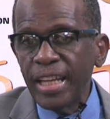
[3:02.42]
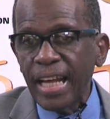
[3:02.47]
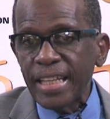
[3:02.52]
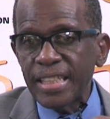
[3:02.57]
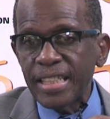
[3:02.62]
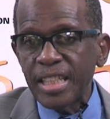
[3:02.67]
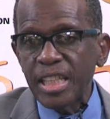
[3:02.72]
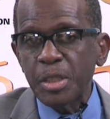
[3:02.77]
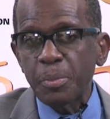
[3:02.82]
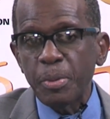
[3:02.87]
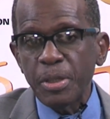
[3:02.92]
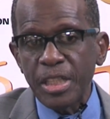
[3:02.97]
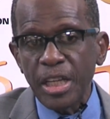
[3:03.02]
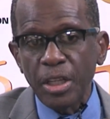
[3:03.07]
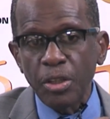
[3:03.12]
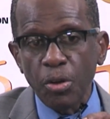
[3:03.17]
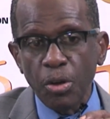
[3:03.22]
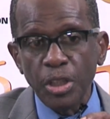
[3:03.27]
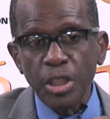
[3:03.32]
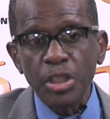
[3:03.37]
that
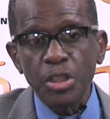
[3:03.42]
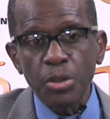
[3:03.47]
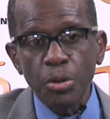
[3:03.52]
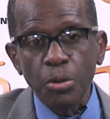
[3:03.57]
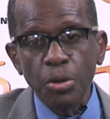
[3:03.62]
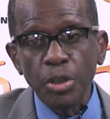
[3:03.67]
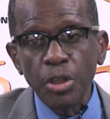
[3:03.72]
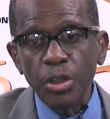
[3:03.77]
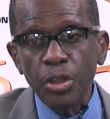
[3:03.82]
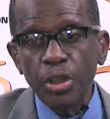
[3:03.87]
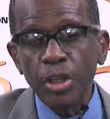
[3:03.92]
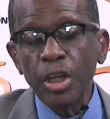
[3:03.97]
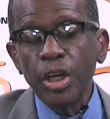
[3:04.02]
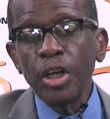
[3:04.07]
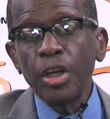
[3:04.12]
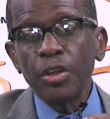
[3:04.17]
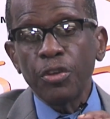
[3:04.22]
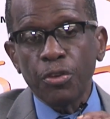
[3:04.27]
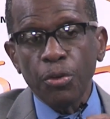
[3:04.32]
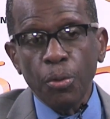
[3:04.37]
6% on these goods.
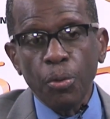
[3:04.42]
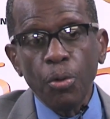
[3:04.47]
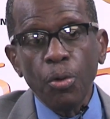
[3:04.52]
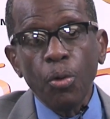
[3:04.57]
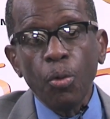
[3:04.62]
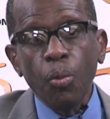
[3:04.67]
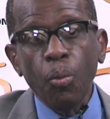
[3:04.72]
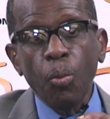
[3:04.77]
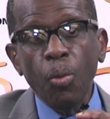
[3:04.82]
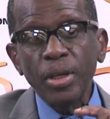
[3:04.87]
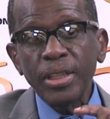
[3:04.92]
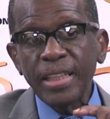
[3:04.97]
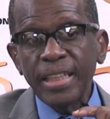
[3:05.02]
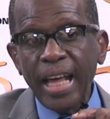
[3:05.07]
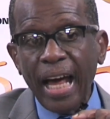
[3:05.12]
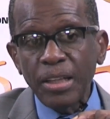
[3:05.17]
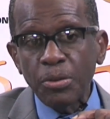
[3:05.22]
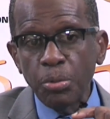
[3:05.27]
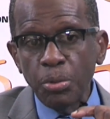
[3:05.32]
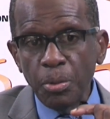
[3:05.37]
So what
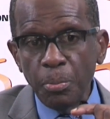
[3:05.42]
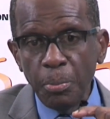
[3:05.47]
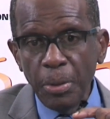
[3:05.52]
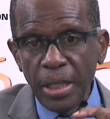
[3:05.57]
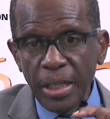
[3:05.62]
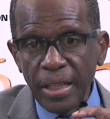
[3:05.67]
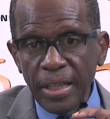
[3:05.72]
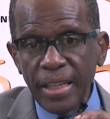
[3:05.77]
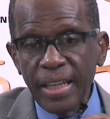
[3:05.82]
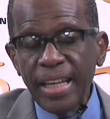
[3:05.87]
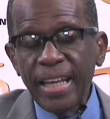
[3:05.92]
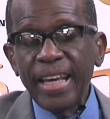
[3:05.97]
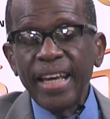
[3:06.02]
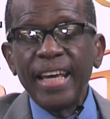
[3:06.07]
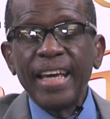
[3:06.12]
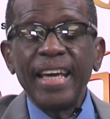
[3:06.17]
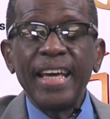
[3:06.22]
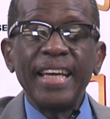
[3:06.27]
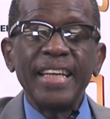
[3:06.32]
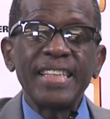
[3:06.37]
that would mean
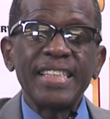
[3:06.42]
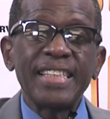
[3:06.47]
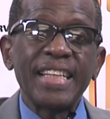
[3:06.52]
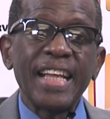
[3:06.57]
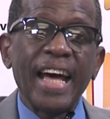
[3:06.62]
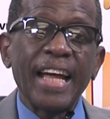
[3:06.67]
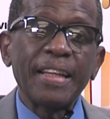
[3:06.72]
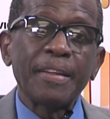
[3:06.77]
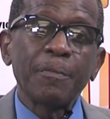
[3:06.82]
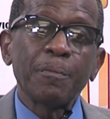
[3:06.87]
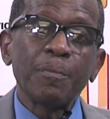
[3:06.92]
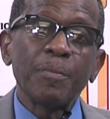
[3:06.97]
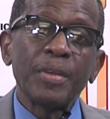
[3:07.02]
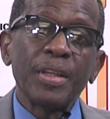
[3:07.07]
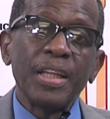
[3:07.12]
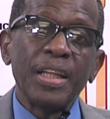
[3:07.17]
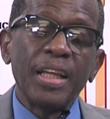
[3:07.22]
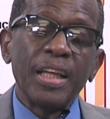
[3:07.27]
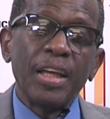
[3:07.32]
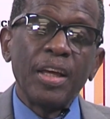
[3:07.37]
is that
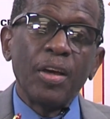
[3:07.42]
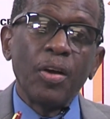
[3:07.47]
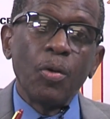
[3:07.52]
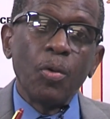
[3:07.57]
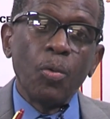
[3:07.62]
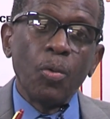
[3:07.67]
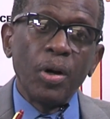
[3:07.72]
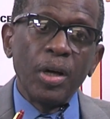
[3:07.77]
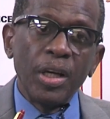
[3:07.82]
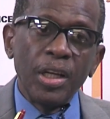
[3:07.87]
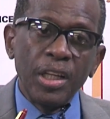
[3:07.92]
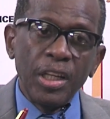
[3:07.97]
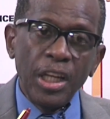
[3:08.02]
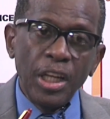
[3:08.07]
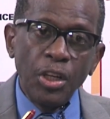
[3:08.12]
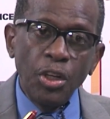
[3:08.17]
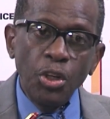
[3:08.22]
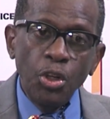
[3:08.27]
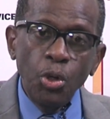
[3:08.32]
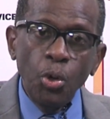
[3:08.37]

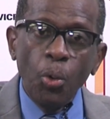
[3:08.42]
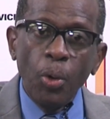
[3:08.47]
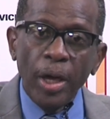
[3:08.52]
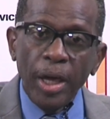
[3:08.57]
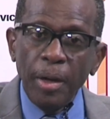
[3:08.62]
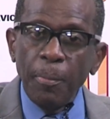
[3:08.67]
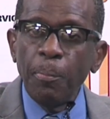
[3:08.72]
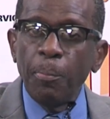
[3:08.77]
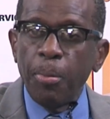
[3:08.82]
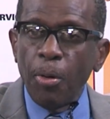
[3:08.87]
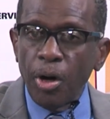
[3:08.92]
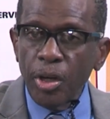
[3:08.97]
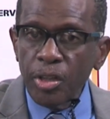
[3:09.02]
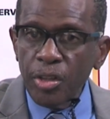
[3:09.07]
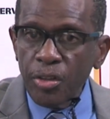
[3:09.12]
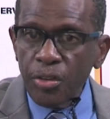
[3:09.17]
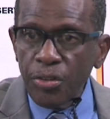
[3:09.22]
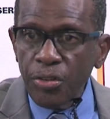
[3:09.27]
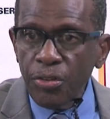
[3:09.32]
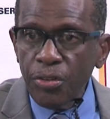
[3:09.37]
the new
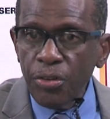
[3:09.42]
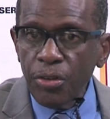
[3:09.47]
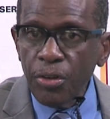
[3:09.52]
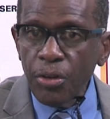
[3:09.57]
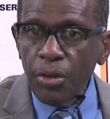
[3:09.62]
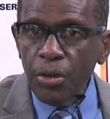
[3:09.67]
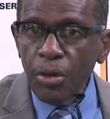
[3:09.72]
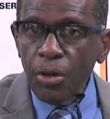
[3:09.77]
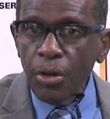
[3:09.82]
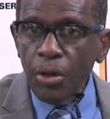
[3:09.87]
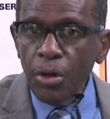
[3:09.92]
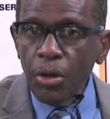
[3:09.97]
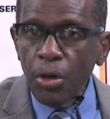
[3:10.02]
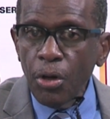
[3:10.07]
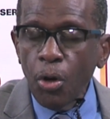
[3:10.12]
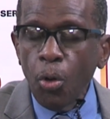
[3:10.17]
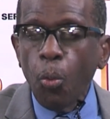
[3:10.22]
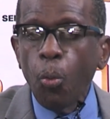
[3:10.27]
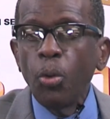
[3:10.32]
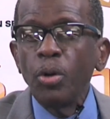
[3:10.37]
imports
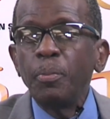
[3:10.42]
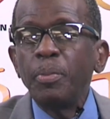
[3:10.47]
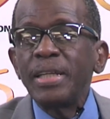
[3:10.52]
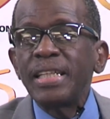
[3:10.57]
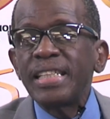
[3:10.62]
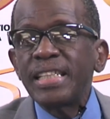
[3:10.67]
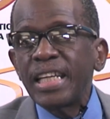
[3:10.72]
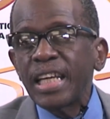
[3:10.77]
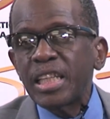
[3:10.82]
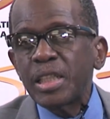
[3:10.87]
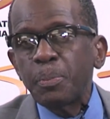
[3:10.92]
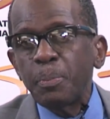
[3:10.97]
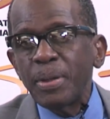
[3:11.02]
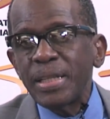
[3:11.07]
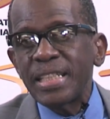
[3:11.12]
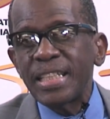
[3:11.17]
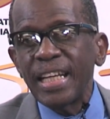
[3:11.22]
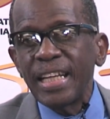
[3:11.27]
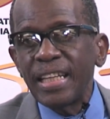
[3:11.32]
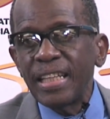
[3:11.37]
would be
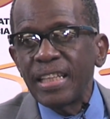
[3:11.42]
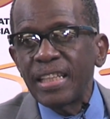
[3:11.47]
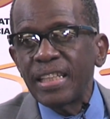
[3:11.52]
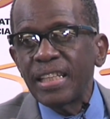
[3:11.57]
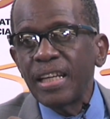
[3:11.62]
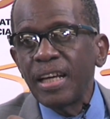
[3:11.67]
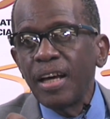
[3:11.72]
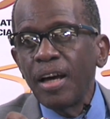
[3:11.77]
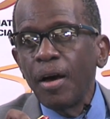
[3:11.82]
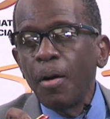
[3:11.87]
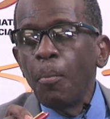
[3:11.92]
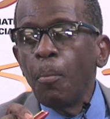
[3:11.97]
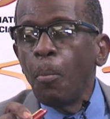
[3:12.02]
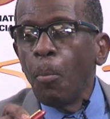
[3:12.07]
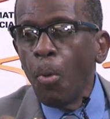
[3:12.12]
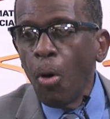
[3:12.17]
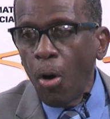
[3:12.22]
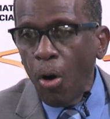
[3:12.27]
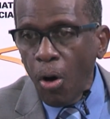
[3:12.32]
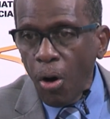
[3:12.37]
6%
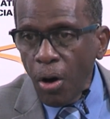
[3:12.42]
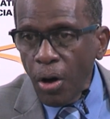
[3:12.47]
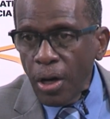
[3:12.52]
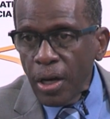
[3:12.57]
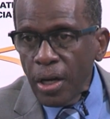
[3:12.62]
more